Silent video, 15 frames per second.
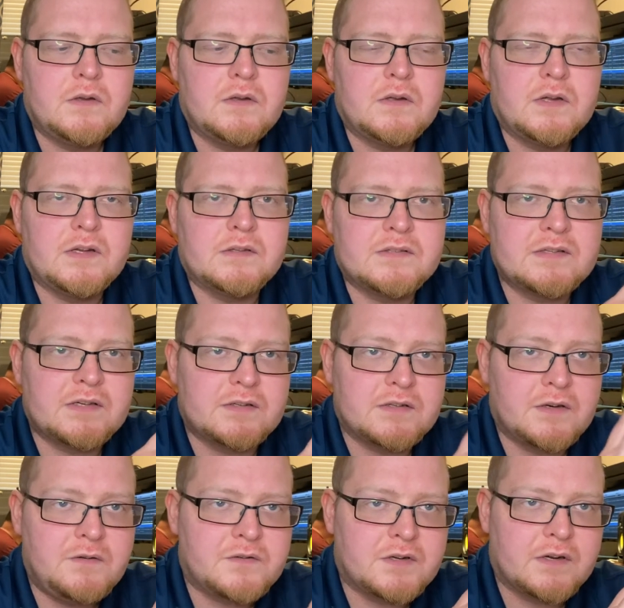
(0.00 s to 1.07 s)
and 6
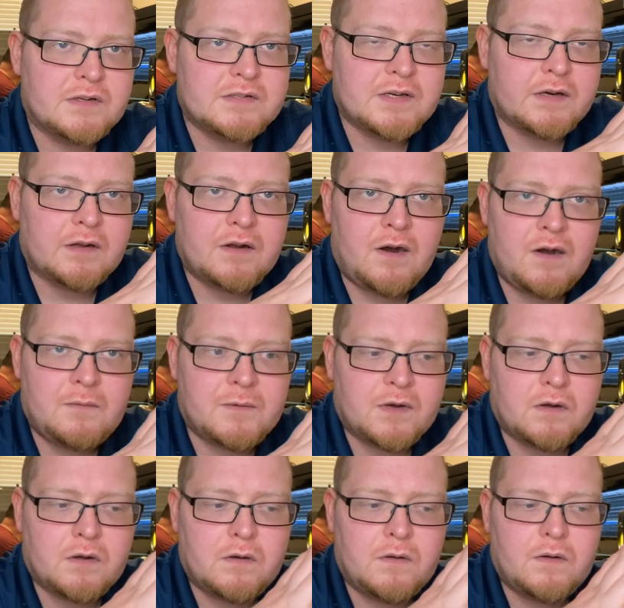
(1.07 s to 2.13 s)
neutrons in a
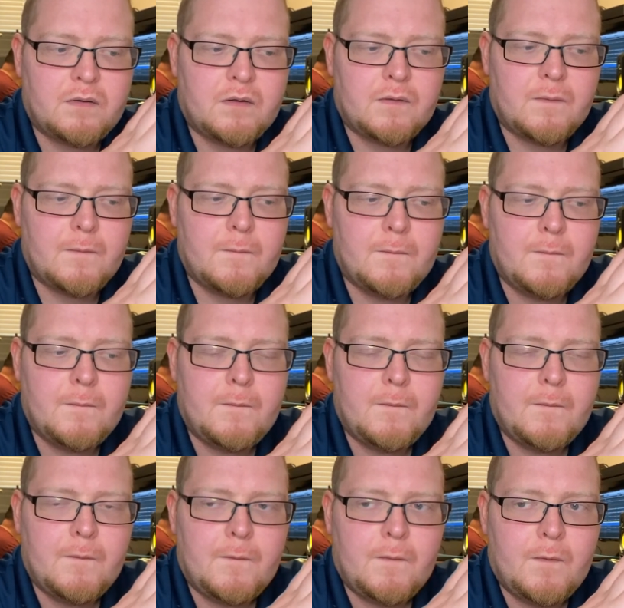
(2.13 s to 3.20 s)
carbon,
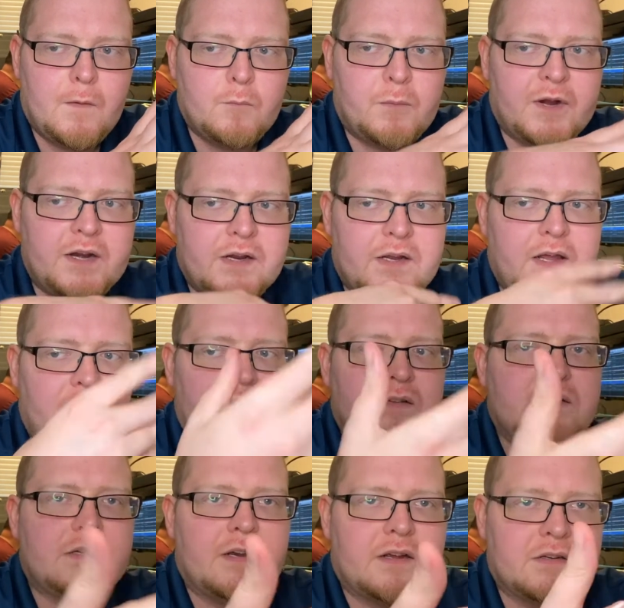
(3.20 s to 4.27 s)
but it gains
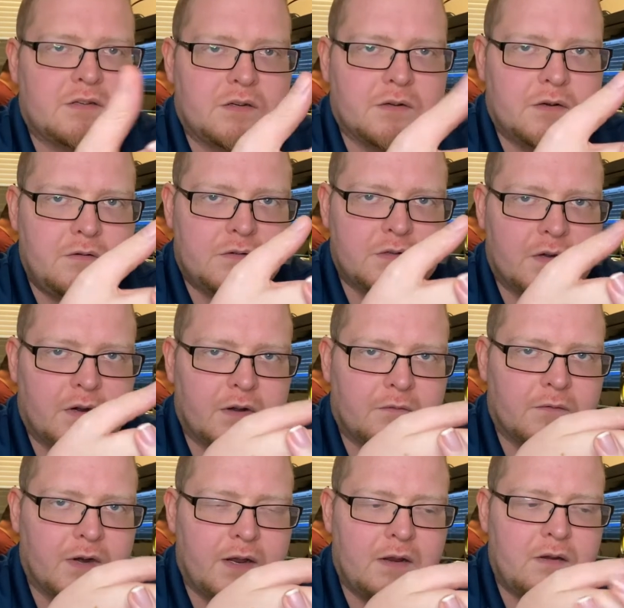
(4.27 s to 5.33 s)
an extra neutron,
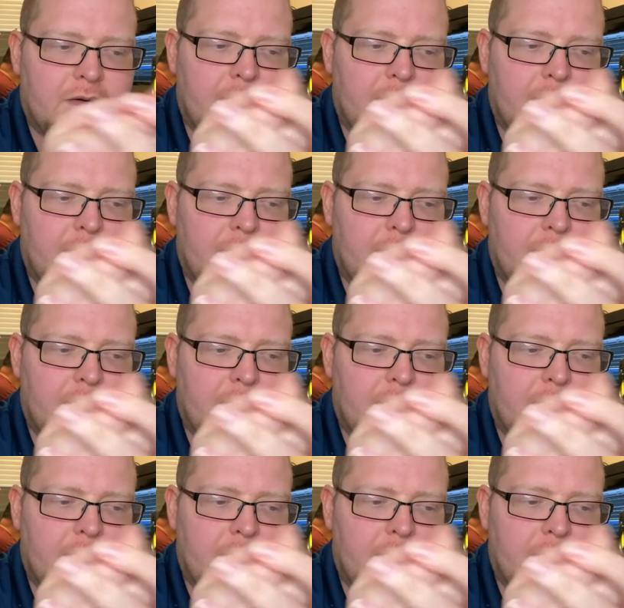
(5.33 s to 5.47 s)
right?